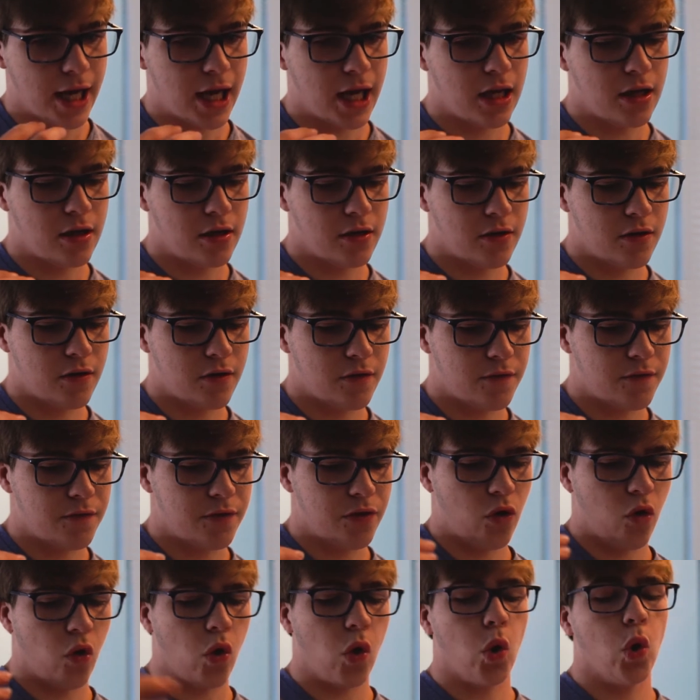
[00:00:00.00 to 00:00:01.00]
have
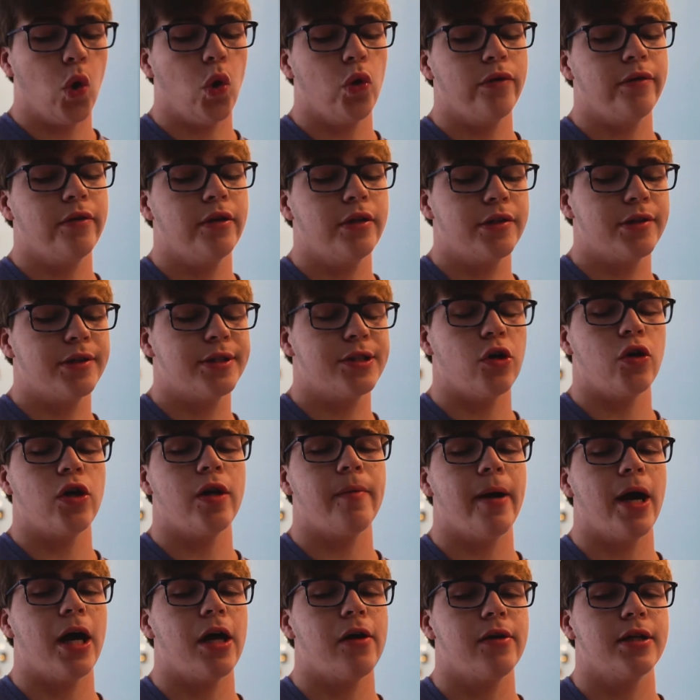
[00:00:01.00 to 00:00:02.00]
the old
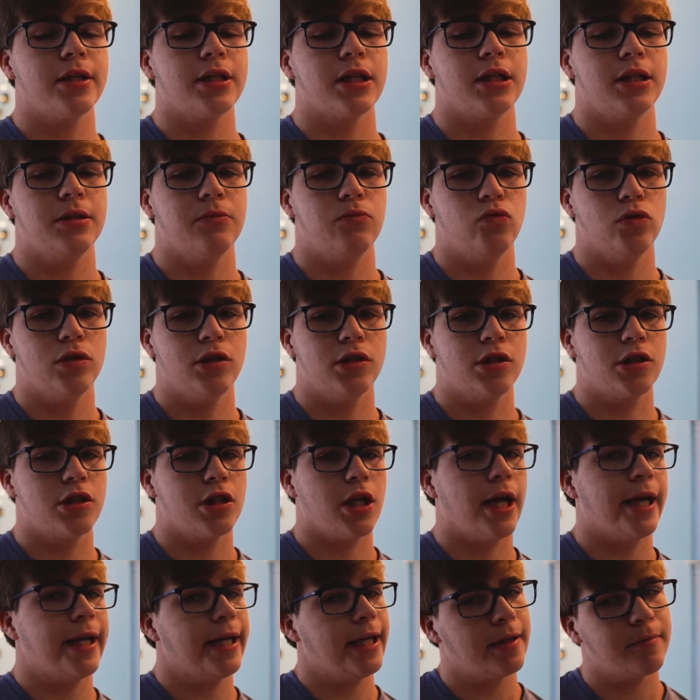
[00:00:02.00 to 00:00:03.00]
Sony battery type,
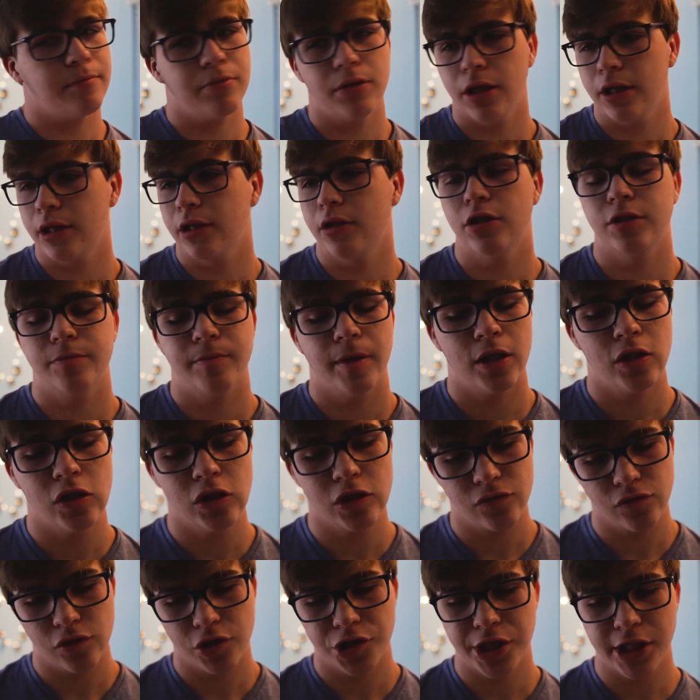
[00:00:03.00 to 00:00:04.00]
which I can get plenty of those
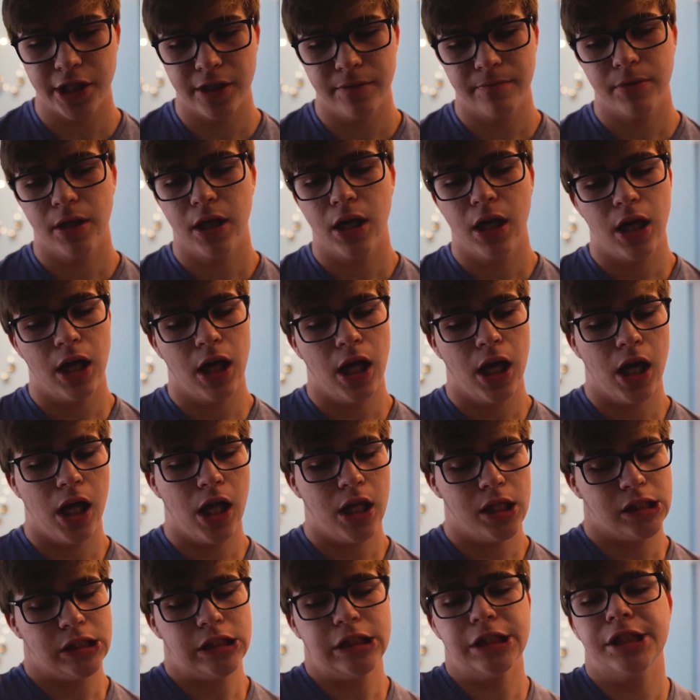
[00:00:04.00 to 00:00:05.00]
batteries for cheap.
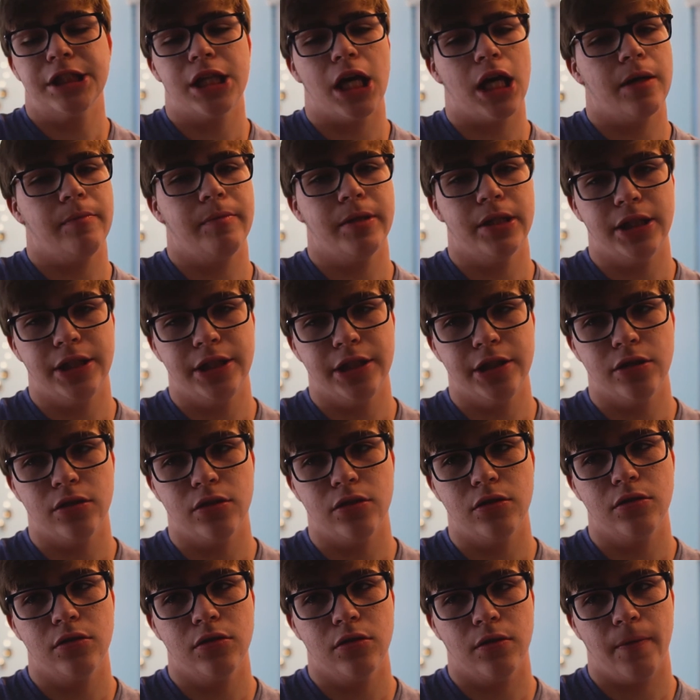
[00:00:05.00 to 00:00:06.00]
It's not a big
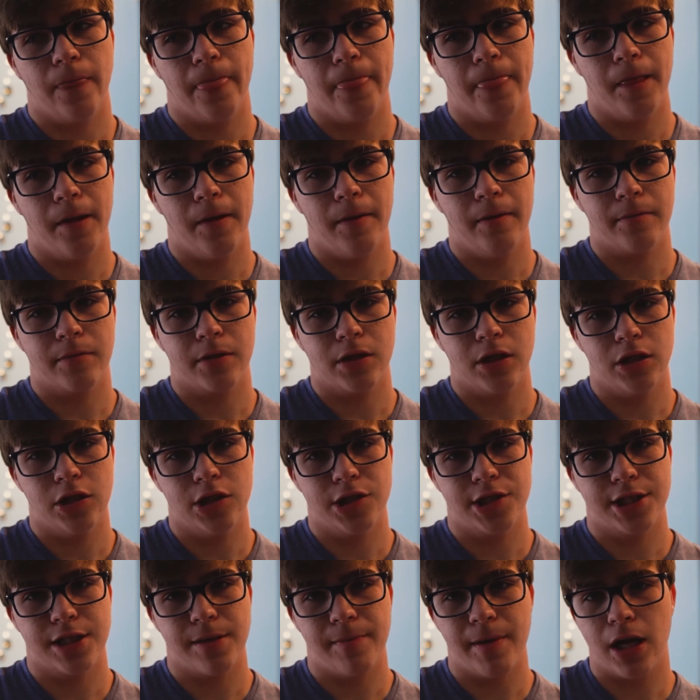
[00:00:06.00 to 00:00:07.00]
deal
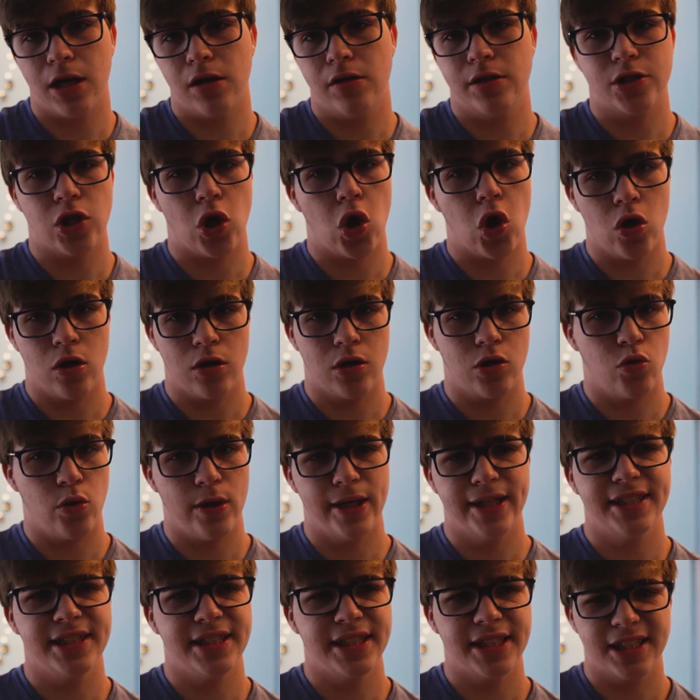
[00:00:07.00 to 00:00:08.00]
because the batteries aren't
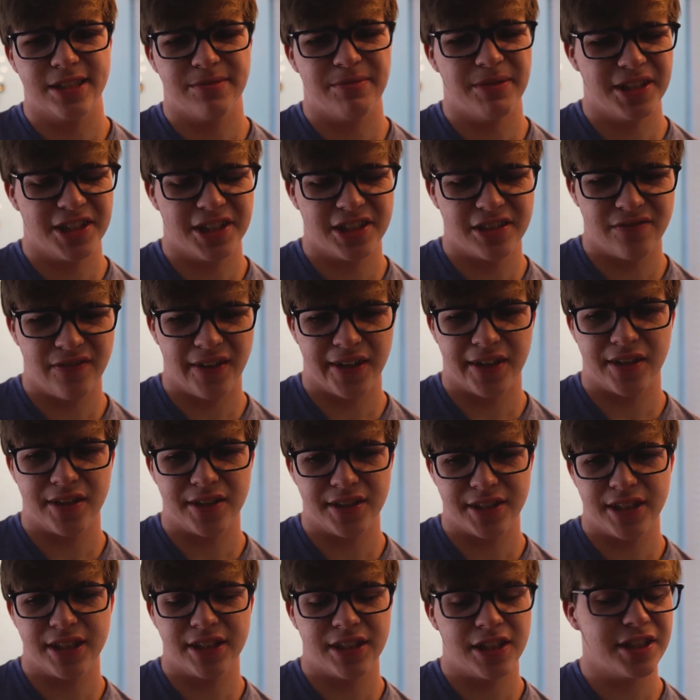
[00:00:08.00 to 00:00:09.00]
crazy expensive. Like the
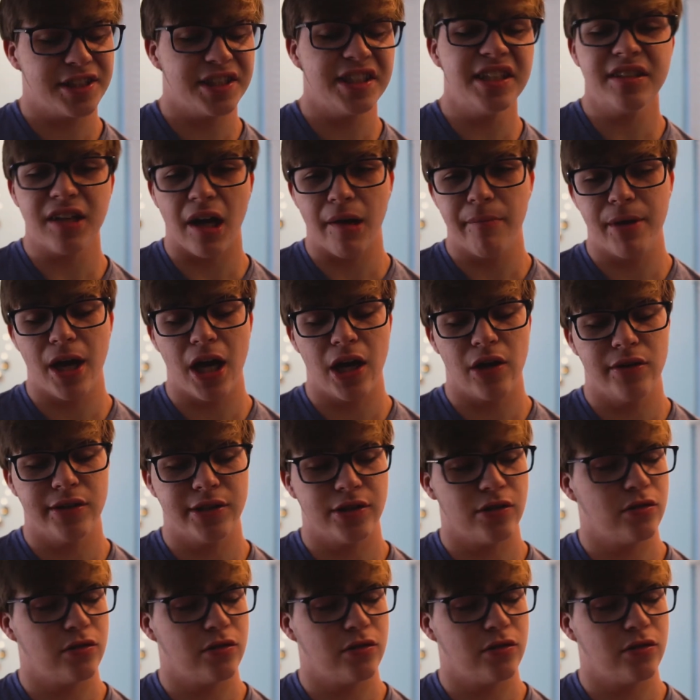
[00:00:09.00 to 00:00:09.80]
Z-type batteries